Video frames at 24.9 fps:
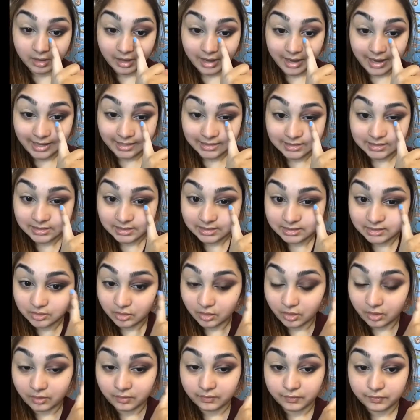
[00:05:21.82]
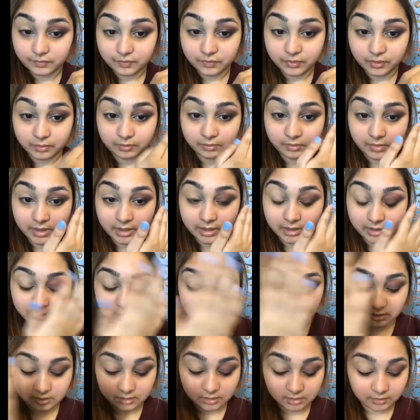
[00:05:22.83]
excess off from
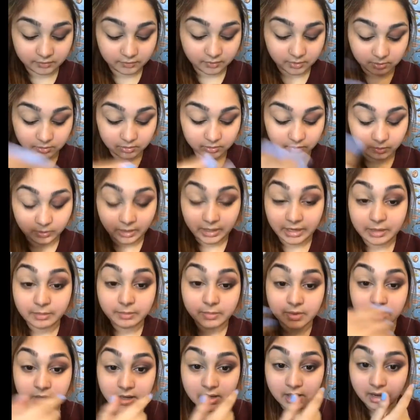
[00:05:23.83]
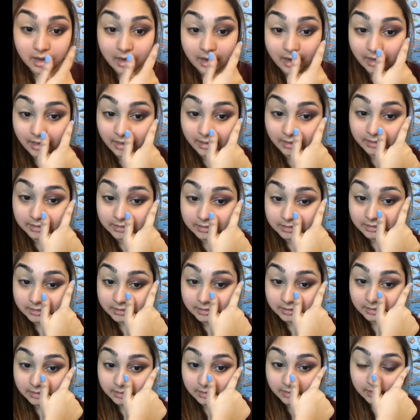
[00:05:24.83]
my wipe, and
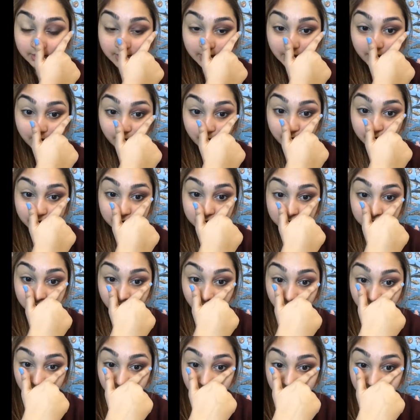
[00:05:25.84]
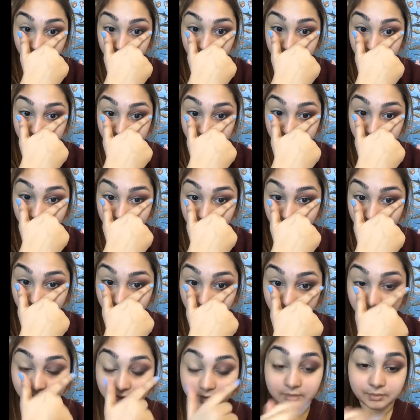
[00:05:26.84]
now it's all in a straight
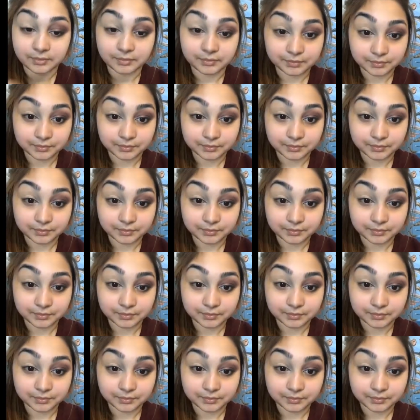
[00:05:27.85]
line.